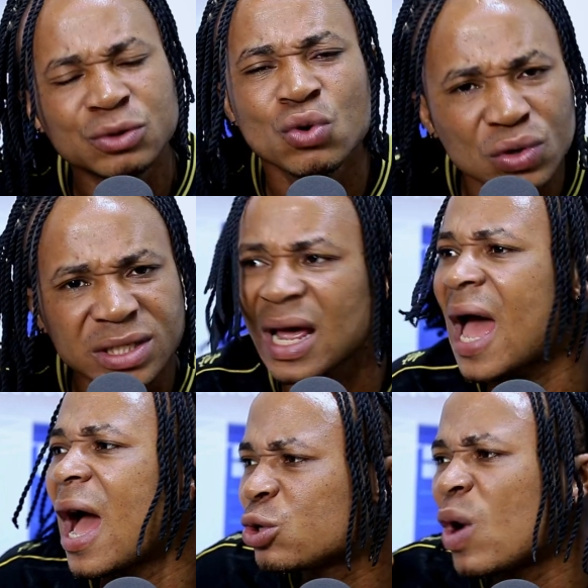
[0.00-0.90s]
Dude,
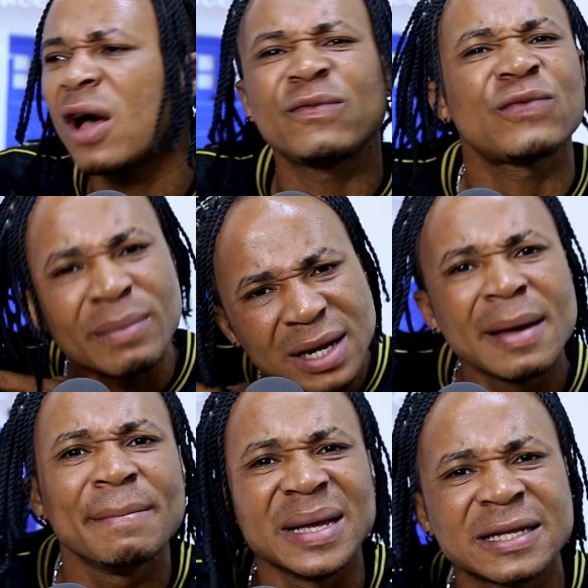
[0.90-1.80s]
I also have family
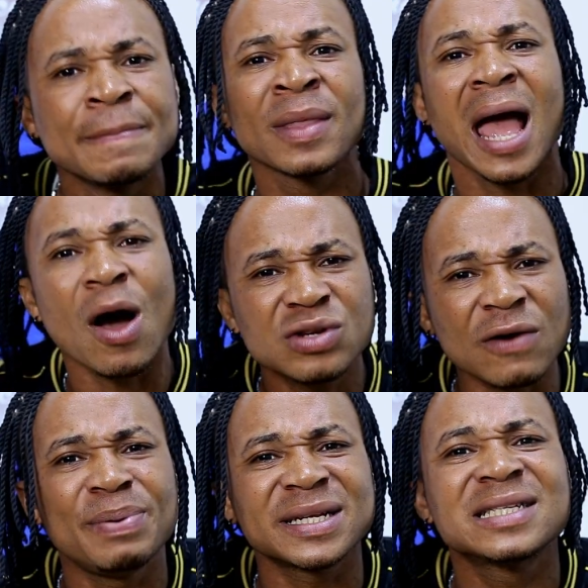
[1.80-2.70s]
members. I also
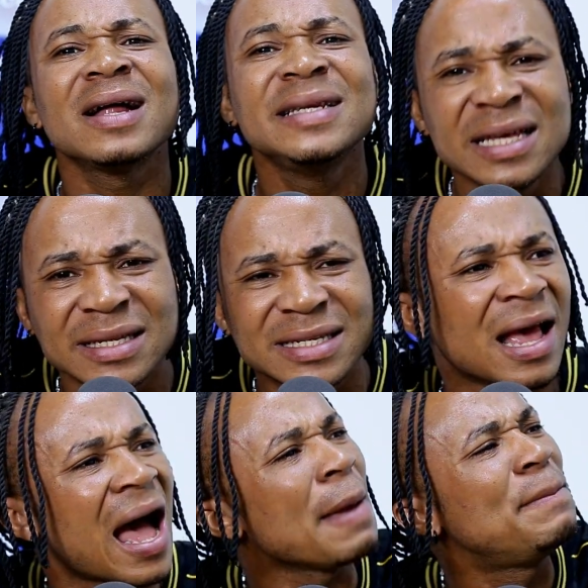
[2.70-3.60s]
have personal
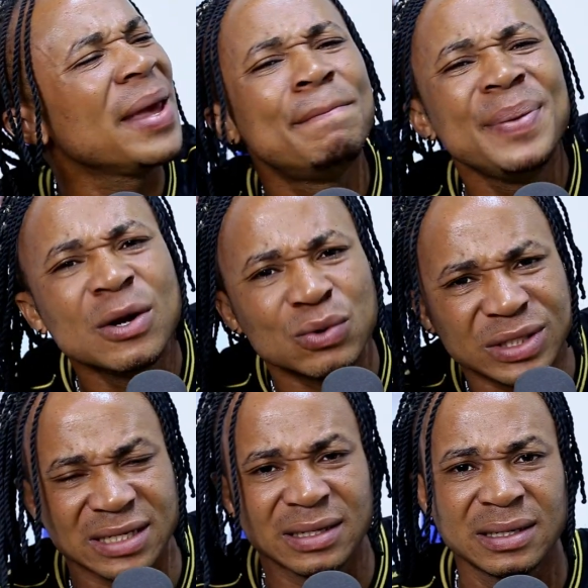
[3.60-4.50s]
needs. I pay
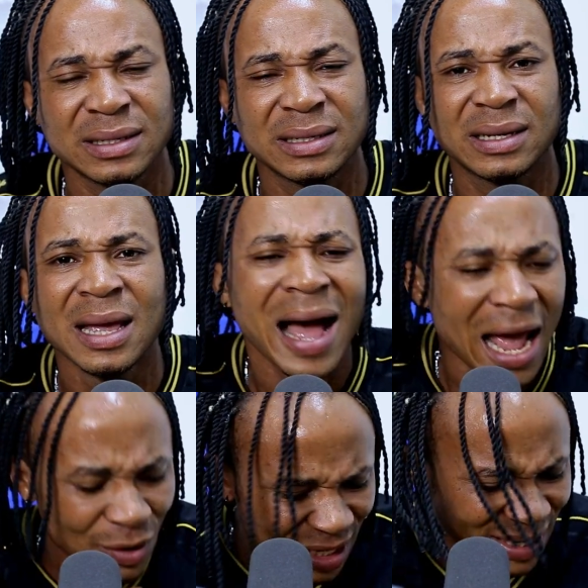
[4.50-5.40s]
bills.
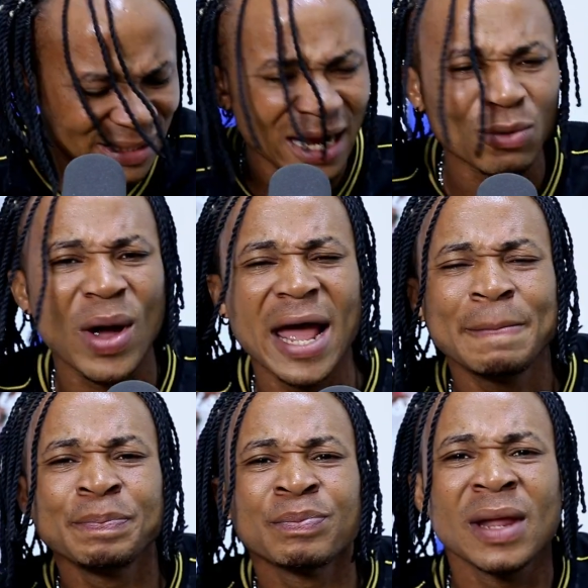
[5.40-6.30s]
I don't understand
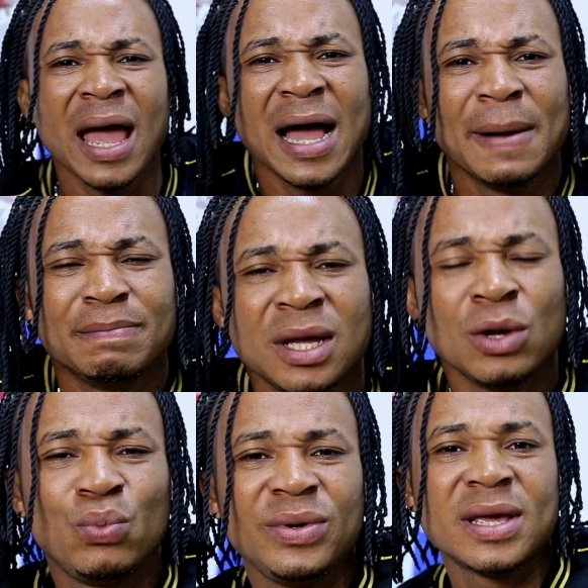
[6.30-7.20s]
where
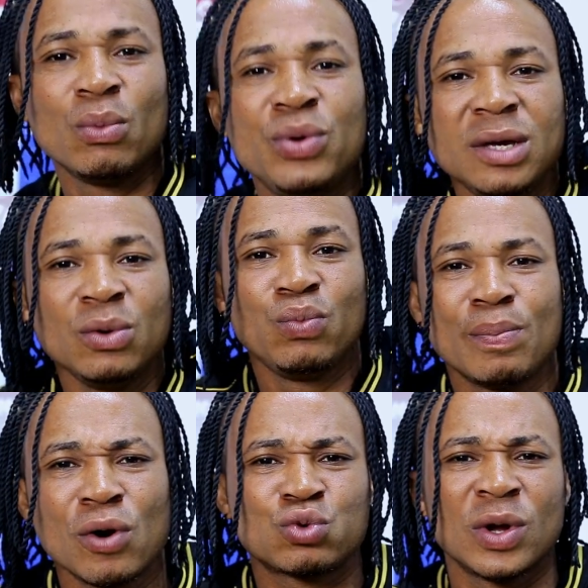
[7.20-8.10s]
we
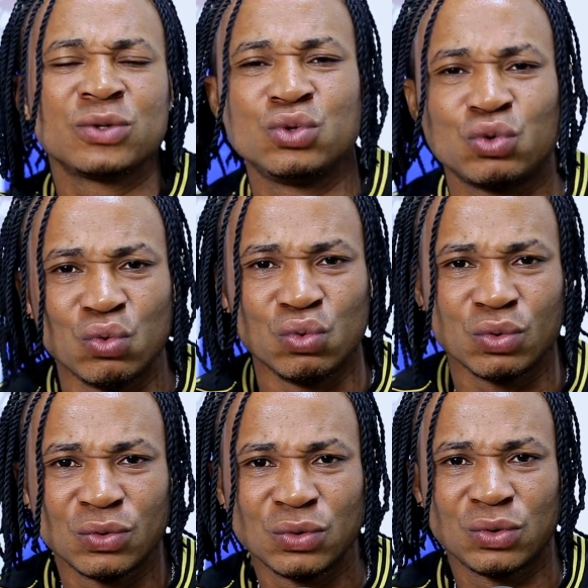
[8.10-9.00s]
both went to school.
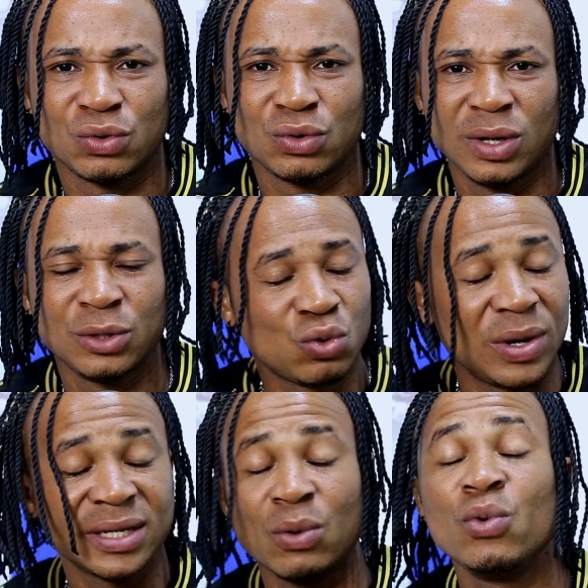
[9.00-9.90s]
In
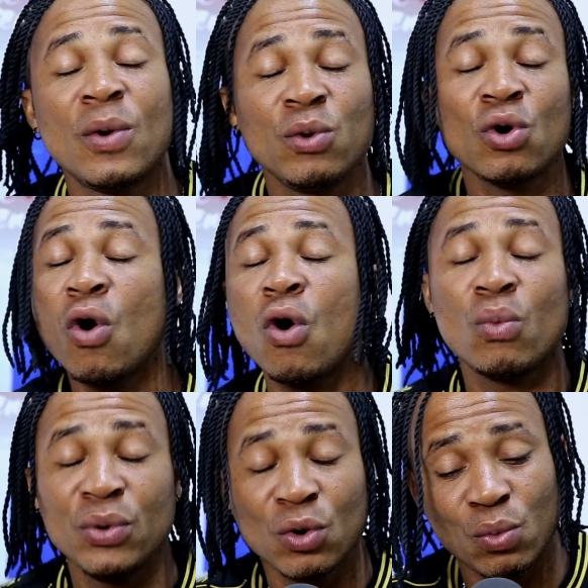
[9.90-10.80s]
2 years,
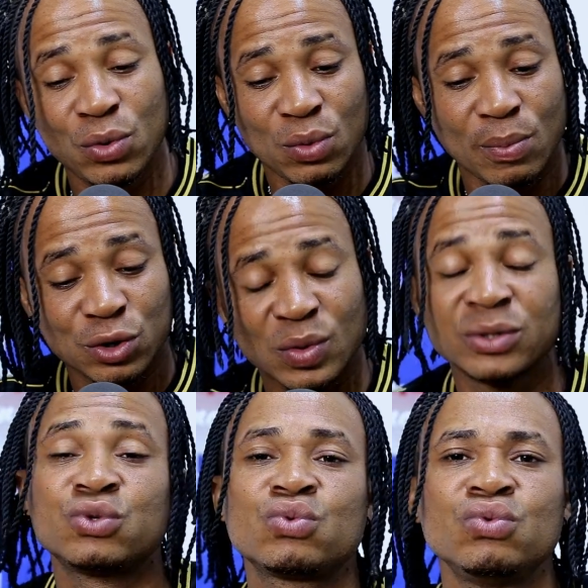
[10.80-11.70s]
we both
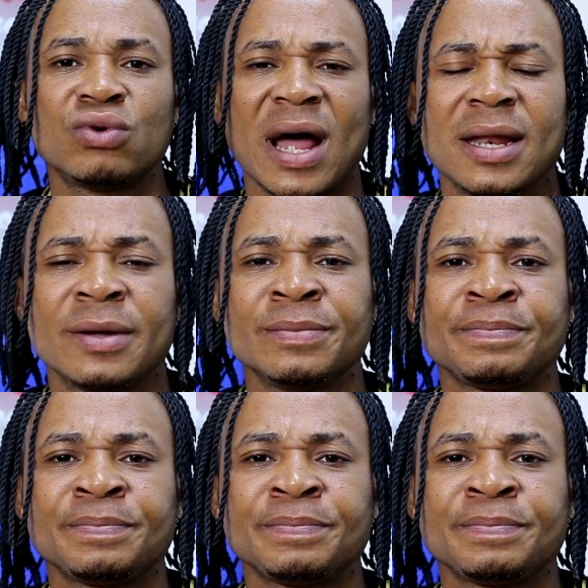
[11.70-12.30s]
went to school, right?